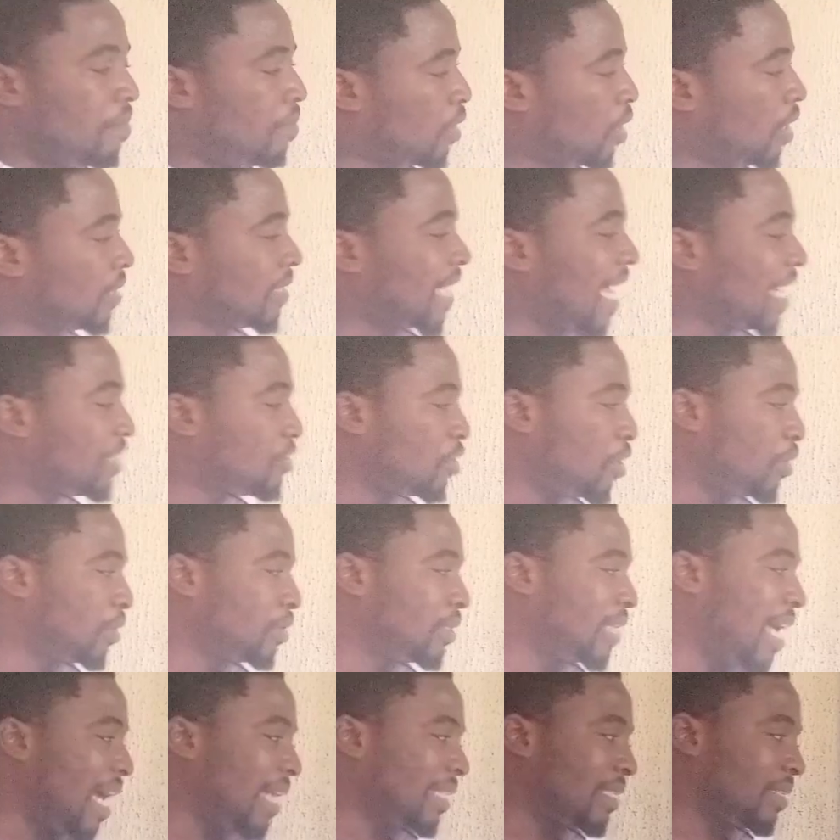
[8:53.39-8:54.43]
because I told
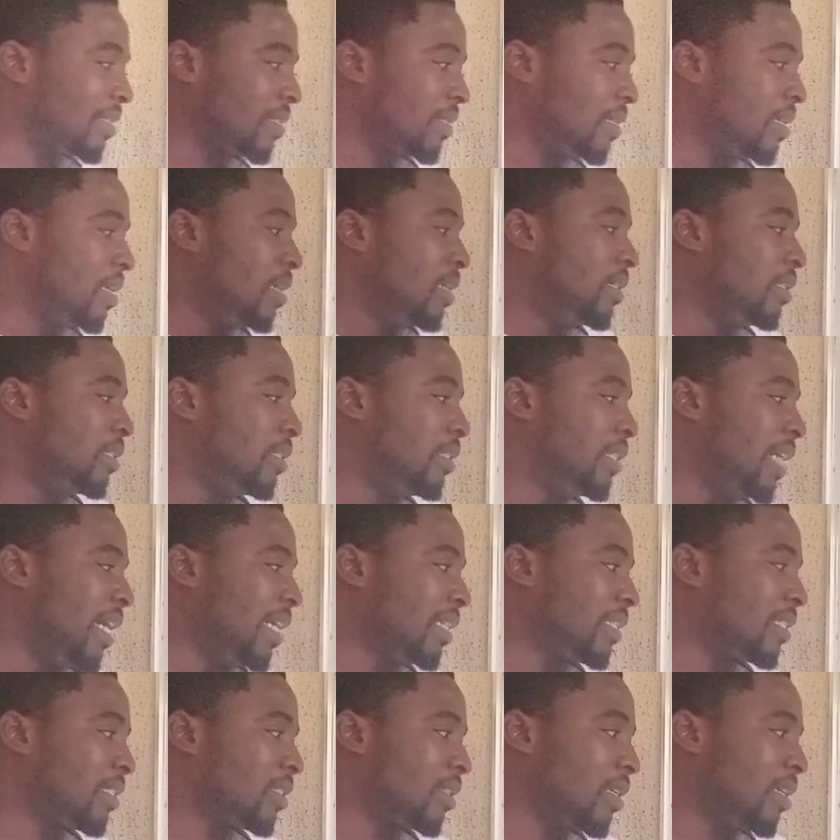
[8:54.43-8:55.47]
you that
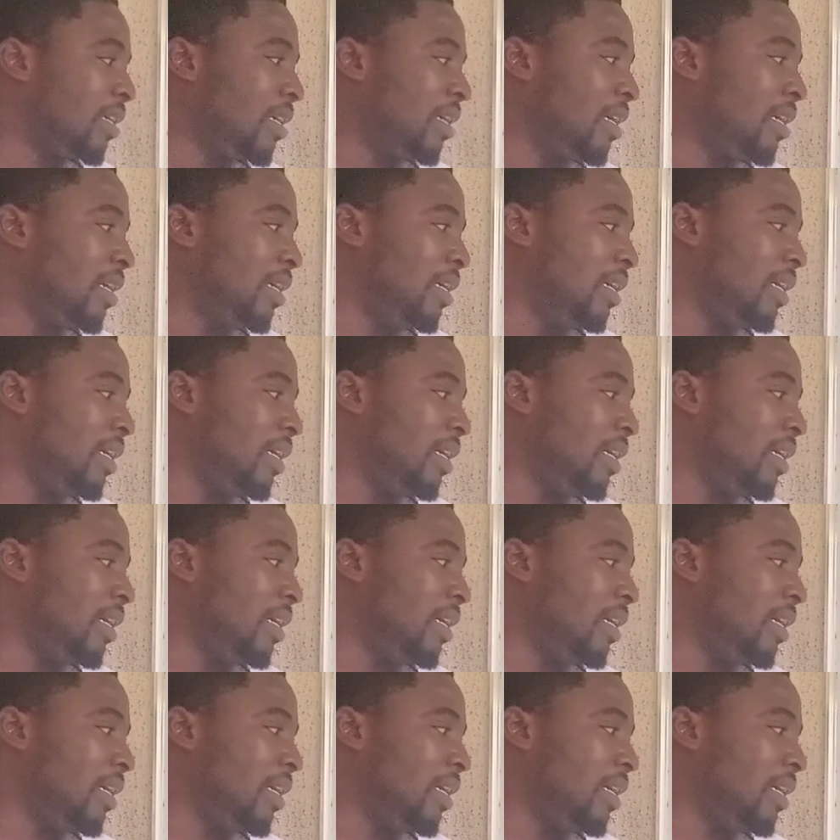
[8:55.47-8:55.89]
this